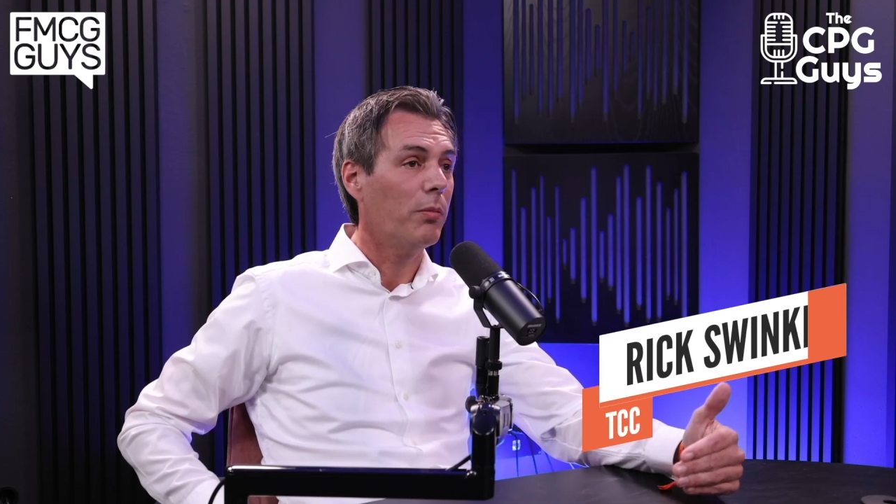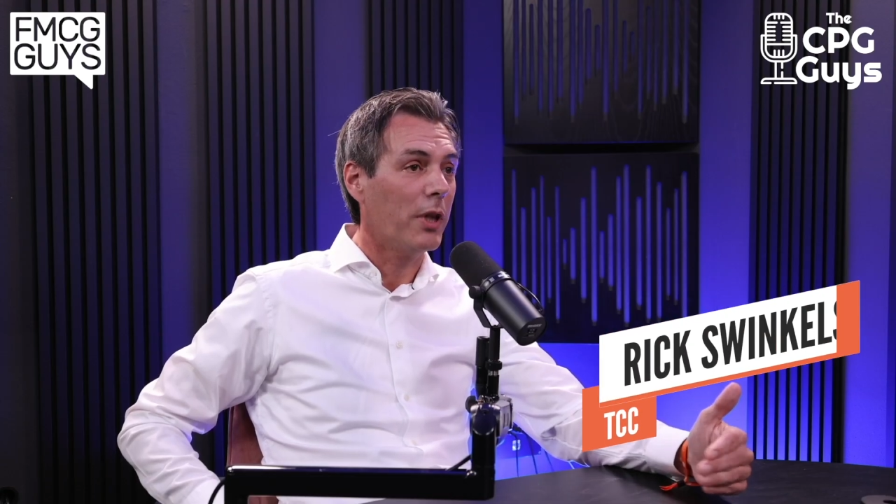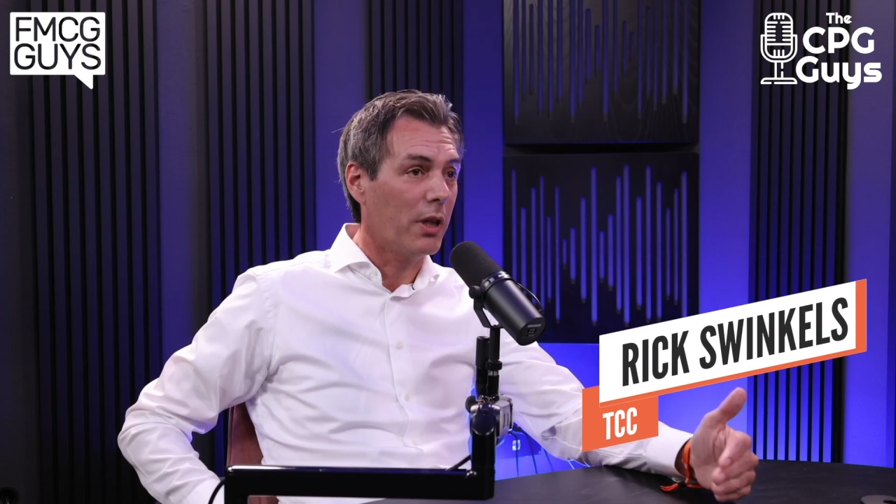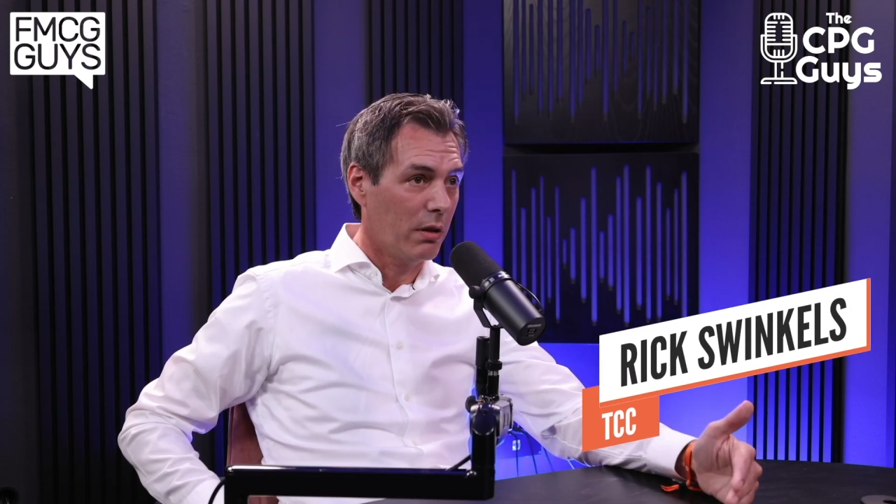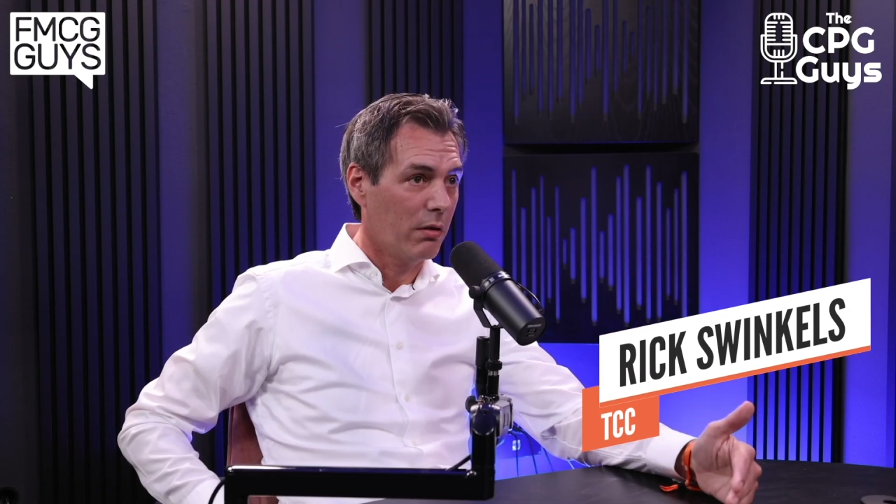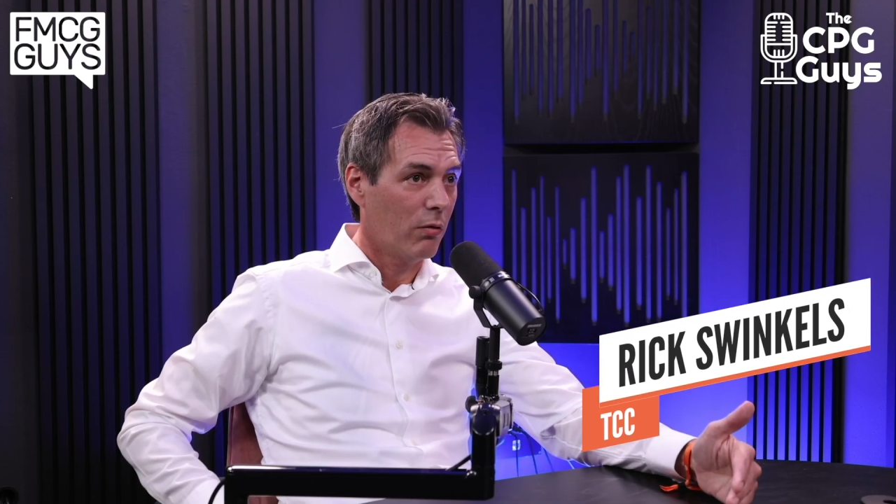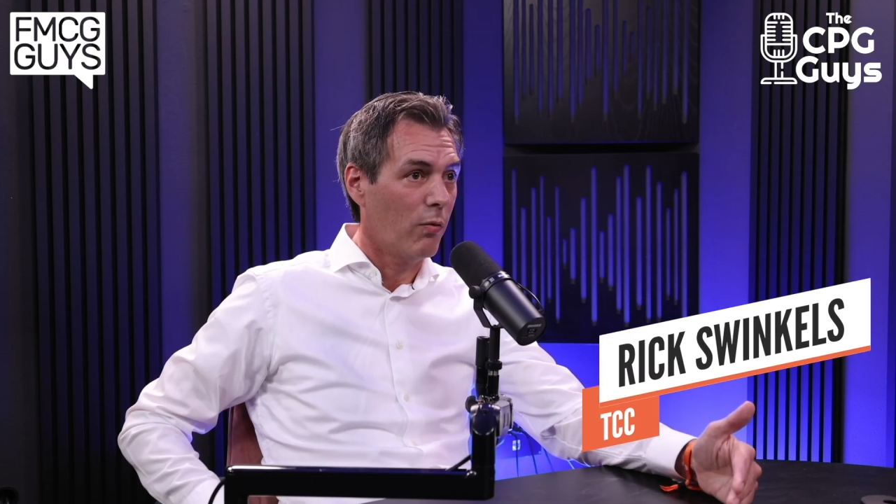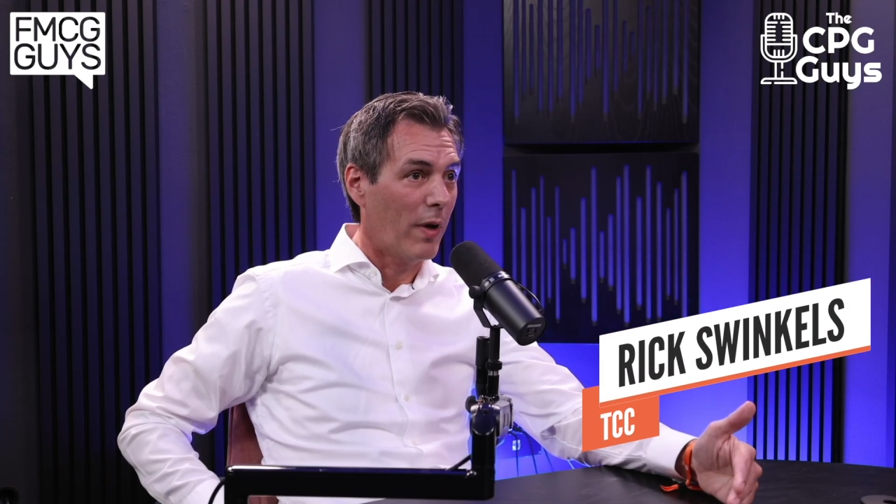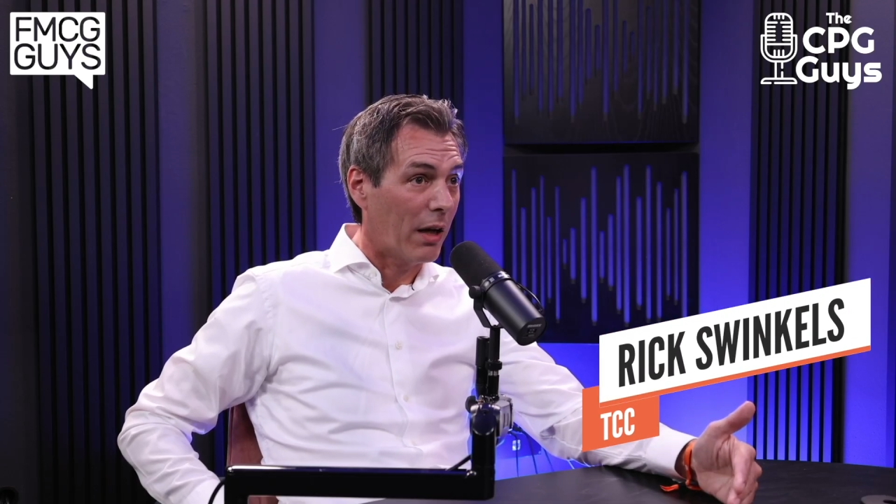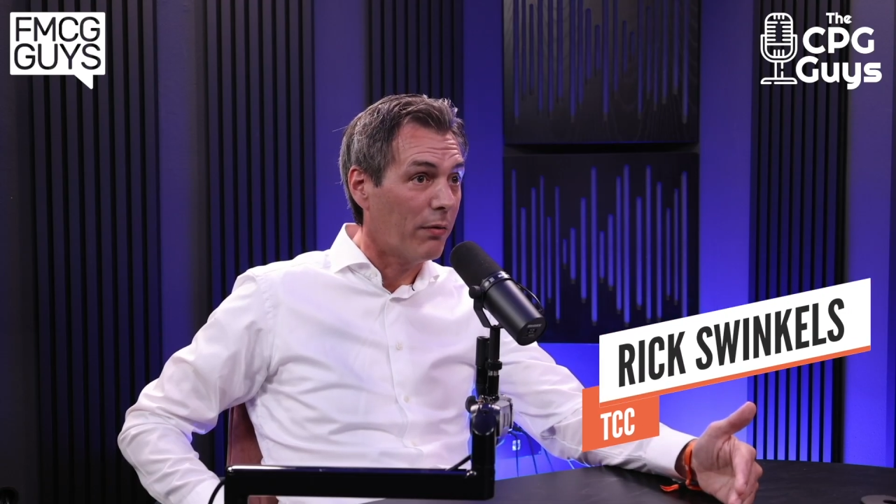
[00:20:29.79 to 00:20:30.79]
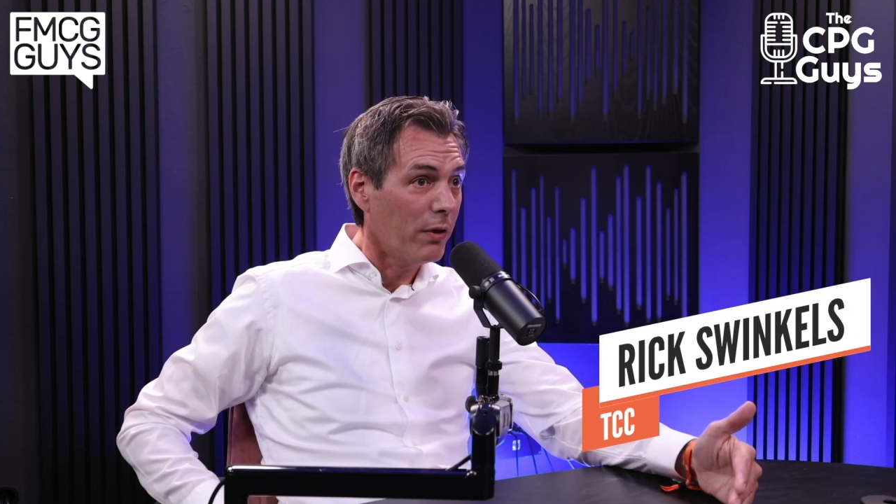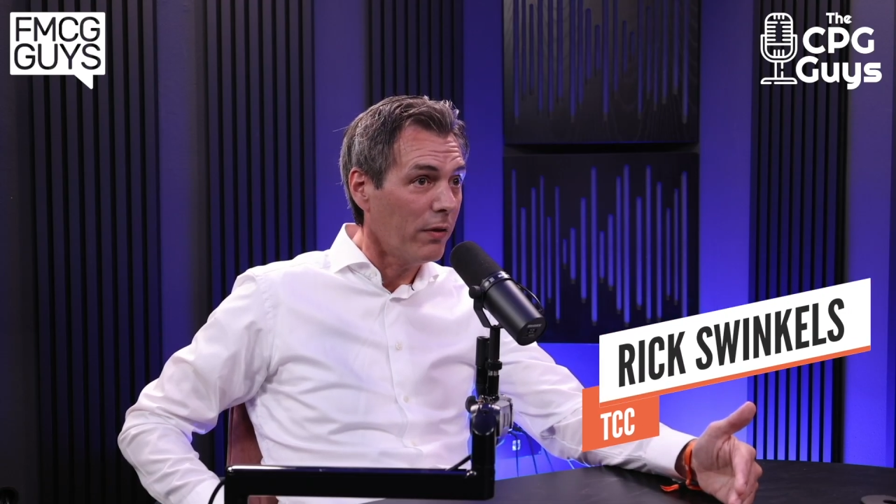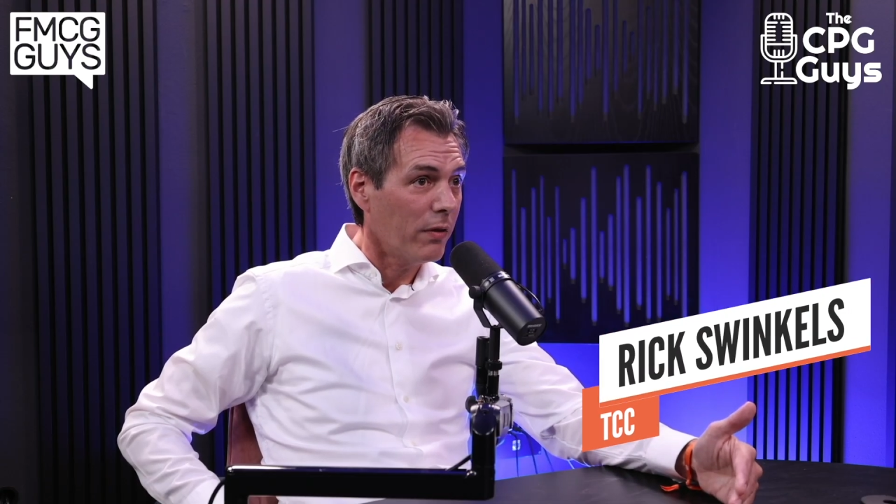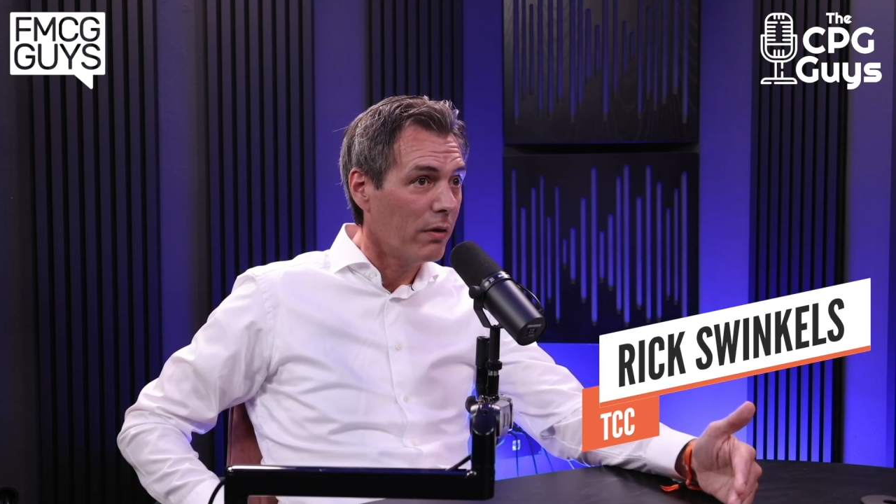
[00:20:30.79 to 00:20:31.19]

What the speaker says: be relevant.